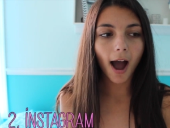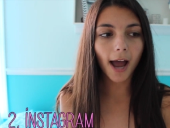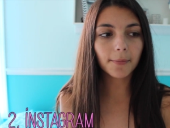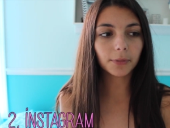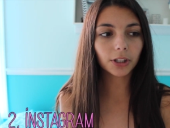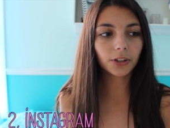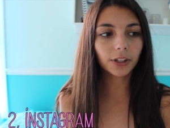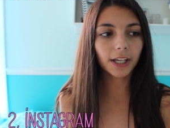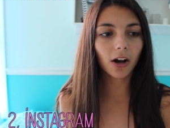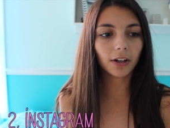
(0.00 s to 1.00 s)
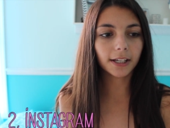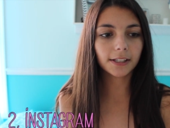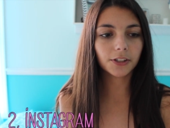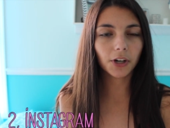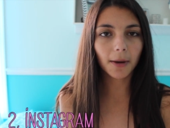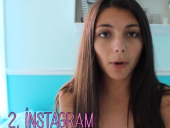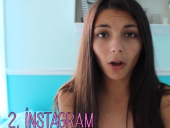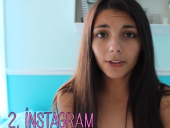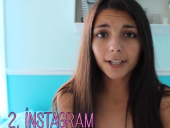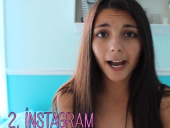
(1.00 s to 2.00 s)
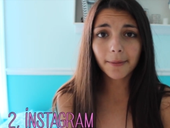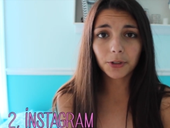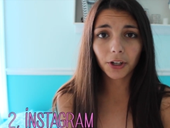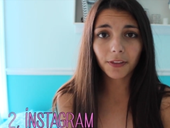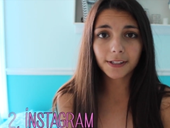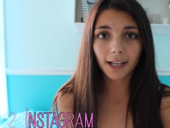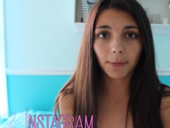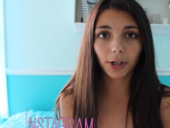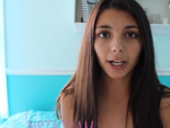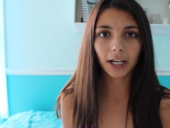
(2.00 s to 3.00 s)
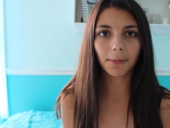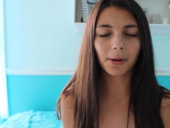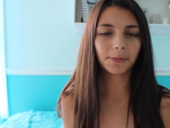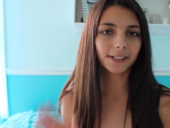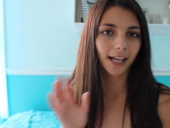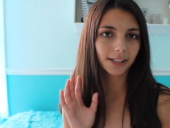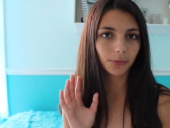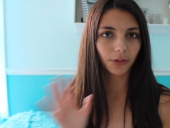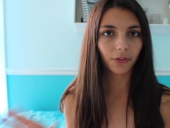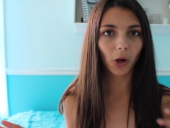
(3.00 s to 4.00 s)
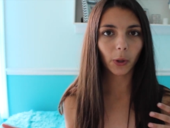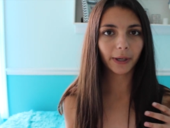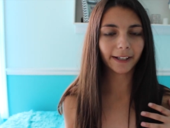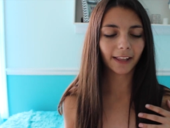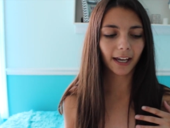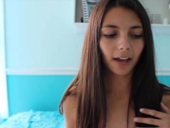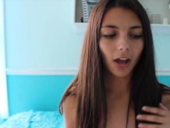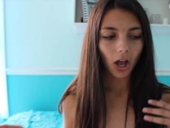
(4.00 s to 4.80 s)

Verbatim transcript: I'm literally on Instagram all the time during the summer, and I'm obsessed with following like